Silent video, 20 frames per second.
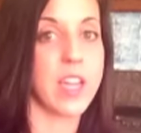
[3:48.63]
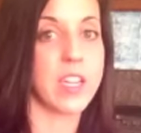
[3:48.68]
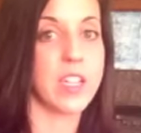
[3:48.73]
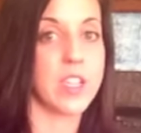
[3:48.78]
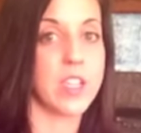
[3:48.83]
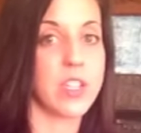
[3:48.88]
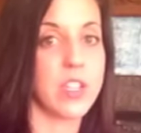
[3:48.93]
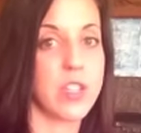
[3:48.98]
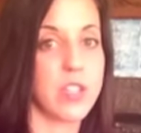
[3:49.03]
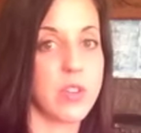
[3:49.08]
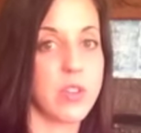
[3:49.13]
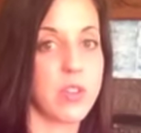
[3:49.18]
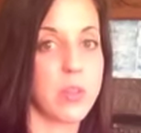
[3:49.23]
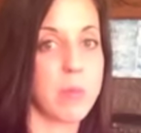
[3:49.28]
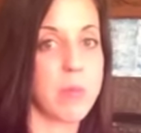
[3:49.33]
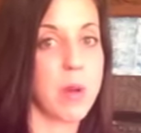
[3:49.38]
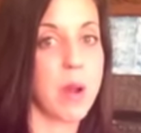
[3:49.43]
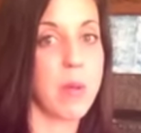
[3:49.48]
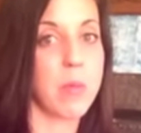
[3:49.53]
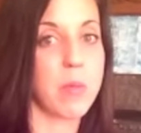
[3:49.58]
and you
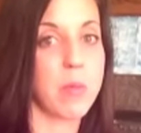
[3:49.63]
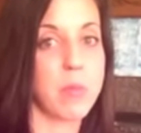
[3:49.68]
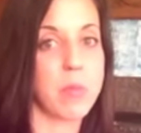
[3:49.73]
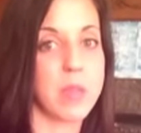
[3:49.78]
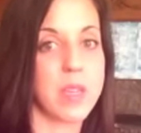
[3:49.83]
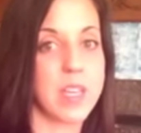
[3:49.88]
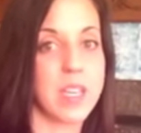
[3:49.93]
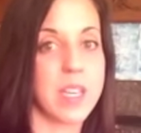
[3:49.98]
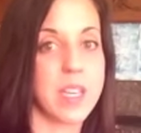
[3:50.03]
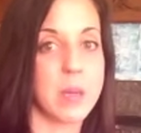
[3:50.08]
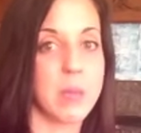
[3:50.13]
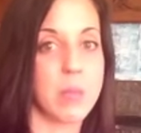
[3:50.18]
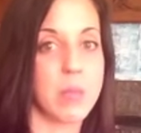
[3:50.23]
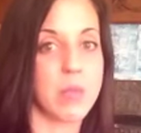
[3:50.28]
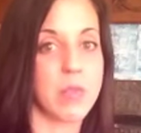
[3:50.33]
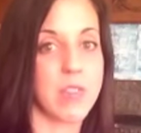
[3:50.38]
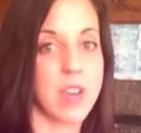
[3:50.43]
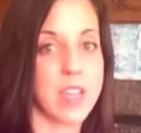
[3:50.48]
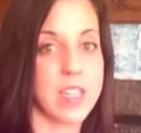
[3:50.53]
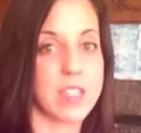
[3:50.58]
could probably
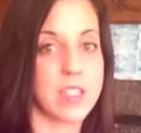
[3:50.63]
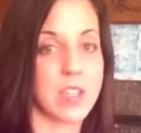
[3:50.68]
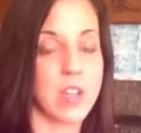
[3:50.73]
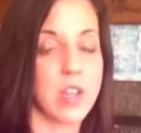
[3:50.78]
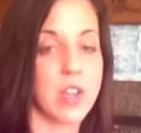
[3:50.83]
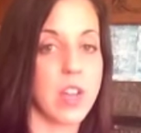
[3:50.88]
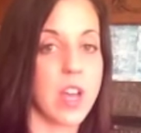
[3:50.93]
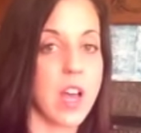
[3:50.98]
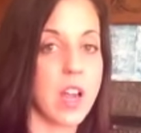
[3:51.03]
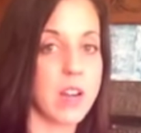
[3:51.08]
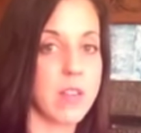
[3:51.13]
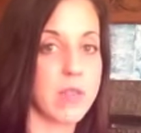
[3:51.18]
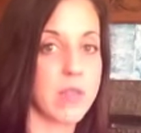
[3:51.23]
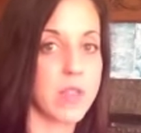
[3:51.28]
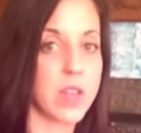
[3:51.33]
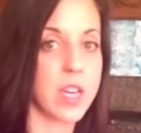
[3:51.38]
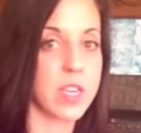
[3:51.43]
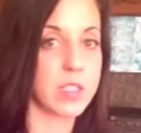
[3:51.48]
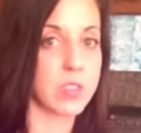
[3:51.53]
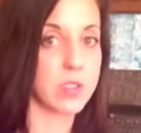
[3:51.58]
improvise a lot of
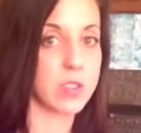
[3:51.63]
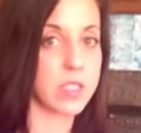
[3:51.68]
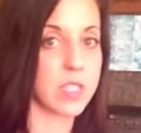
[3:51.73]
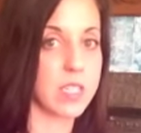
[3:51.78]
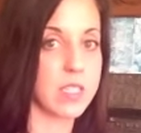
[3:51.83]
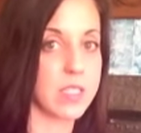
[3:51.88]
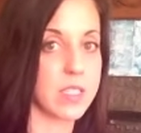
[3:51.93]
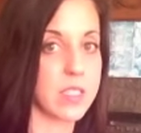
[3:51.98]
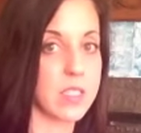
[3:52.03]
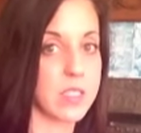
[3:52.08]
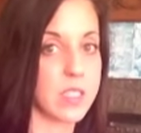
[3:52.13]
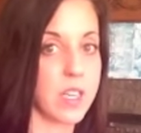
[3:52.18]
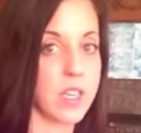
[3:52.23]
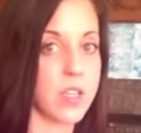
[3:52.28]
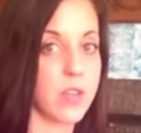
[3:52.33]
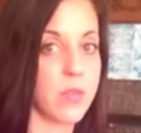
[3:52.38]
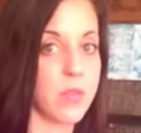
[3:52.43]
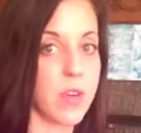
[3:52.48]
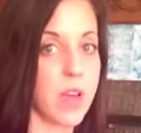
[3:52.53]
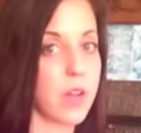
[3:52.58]
the exercises that
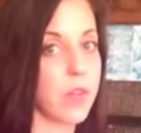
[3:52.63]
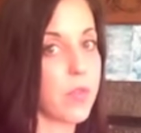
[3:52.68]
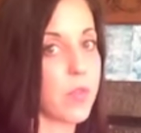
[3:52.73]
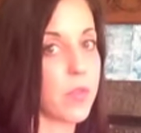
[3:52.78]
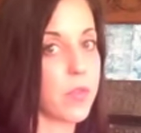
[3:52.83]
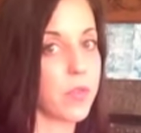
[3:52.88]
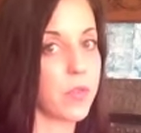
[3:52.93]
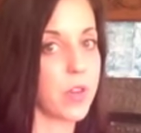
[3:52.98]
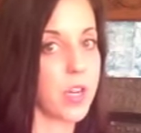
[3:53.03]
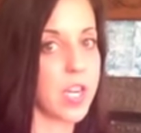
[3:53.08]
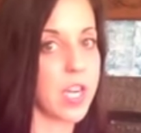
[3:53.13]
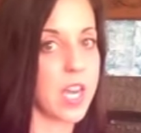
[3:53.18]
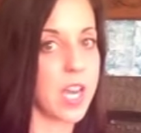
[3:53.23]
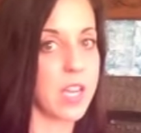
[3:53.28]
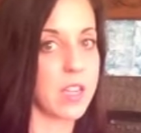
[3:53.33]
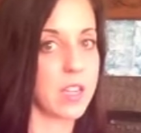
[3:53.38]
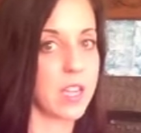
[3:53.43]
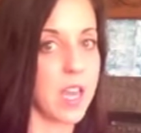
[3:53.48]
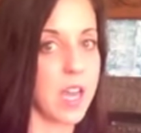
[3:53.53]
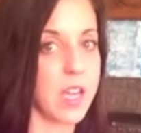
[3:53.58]
you find for free
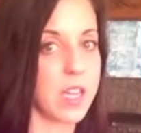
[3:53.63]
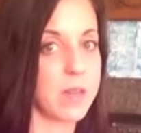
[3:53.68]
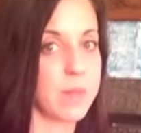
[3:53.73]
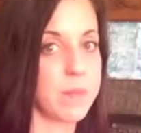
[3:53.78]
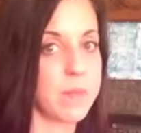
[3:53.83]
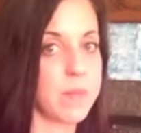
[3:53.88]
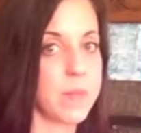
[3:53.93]
online.